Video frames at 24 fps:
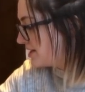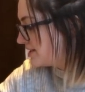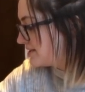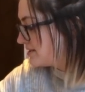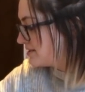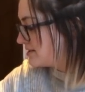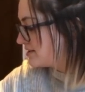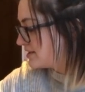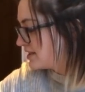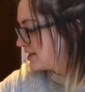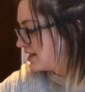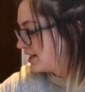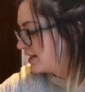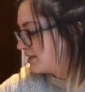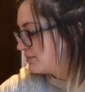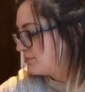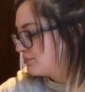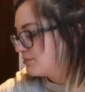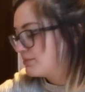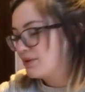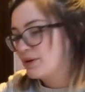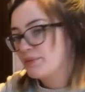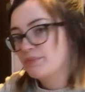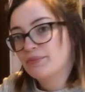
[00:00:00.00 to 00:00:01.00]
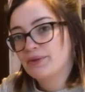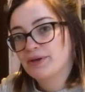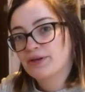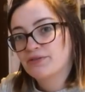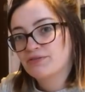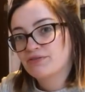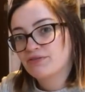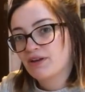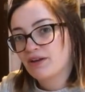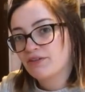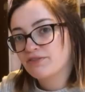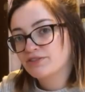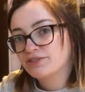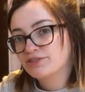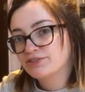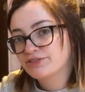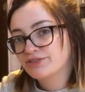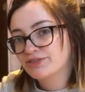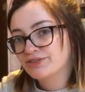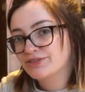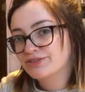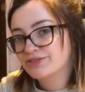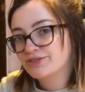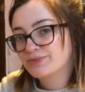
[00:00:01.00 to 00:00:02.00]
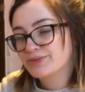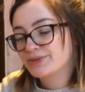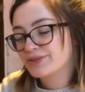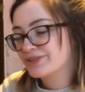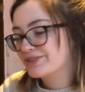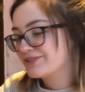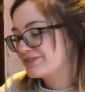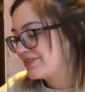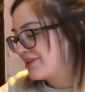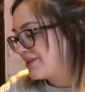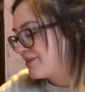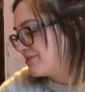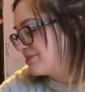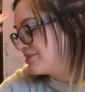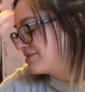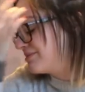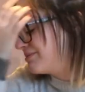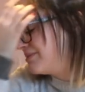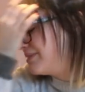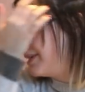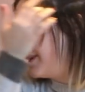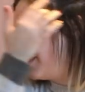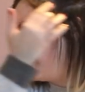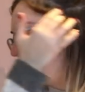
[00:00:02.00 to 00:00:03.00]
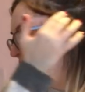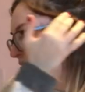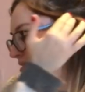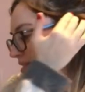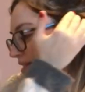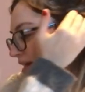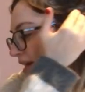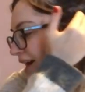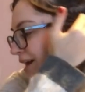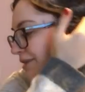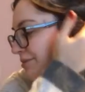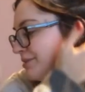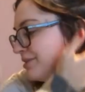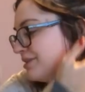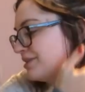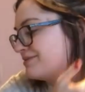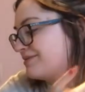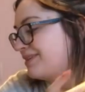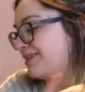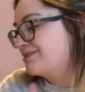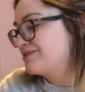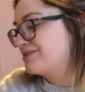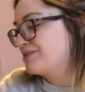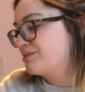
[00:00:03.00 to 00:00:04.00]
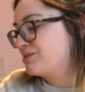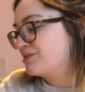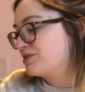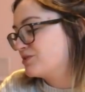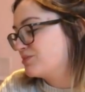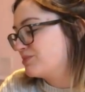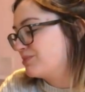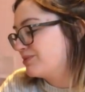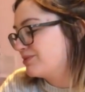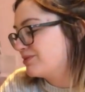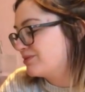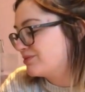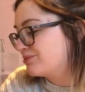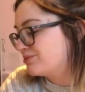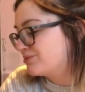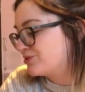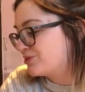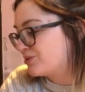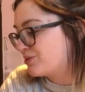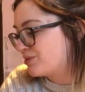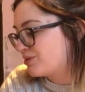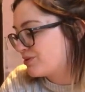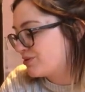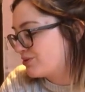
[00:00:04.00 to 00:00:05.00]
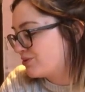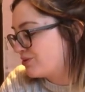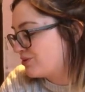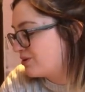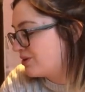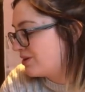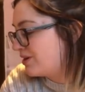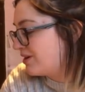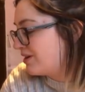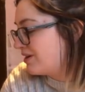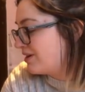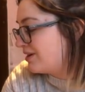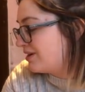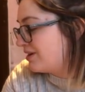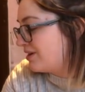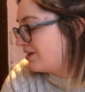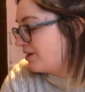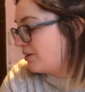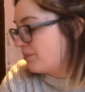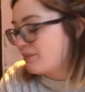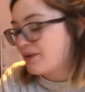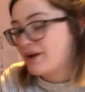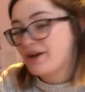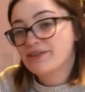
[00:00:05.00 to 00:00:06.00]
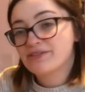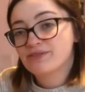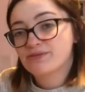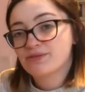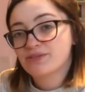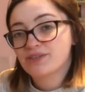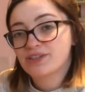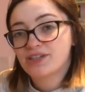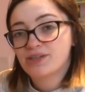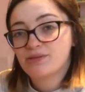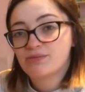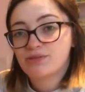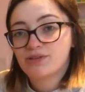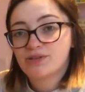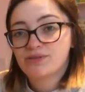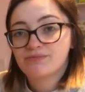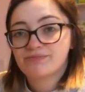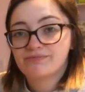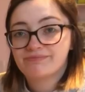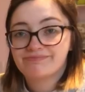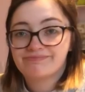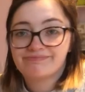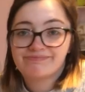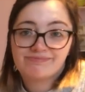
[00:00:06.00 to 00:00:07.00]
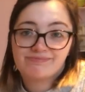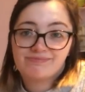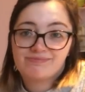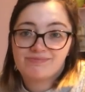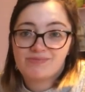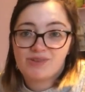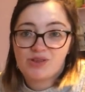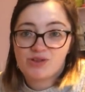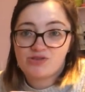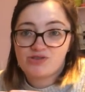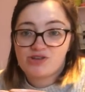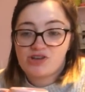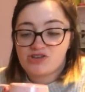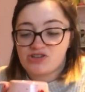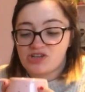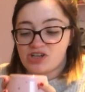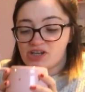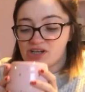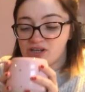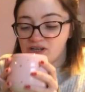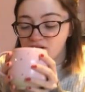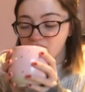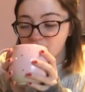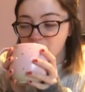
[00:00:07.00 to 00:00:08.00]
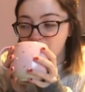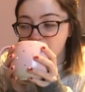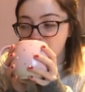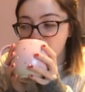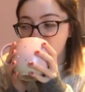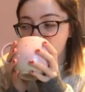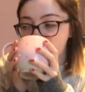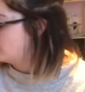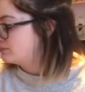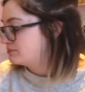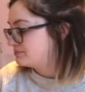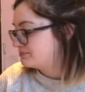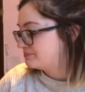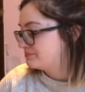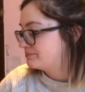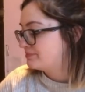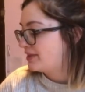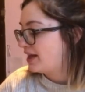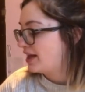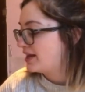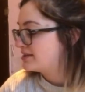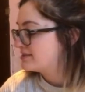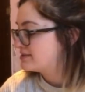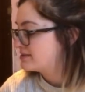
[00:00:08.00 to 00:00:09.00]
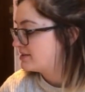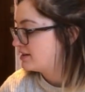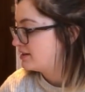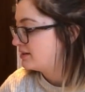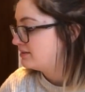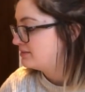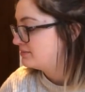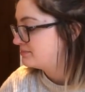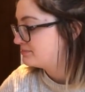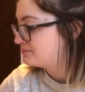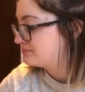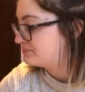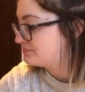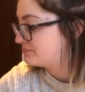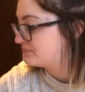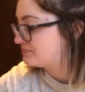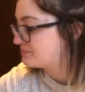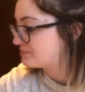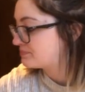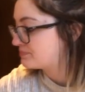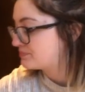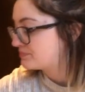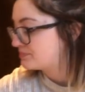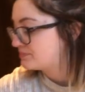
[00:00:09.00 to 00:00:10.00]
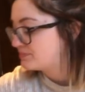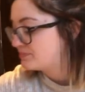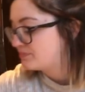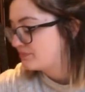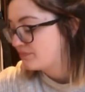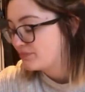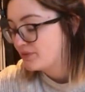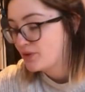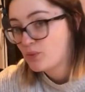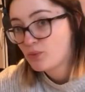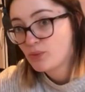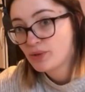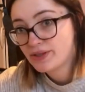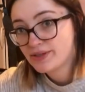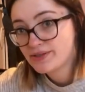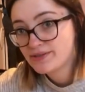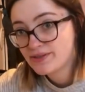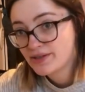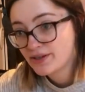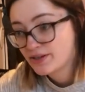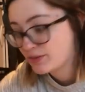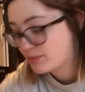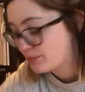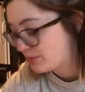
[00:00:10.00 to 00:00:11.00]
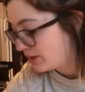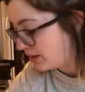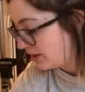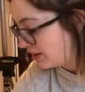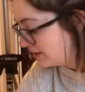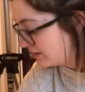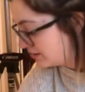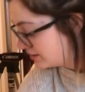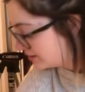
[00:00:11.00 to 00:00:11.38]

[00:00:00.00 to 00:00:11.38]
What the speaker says: I did keep my big fluffy socks because there was a big empty gap and I found somewhere to put them, so I thought might as well keep them. No judging. Well, that is done. We can say goodbye.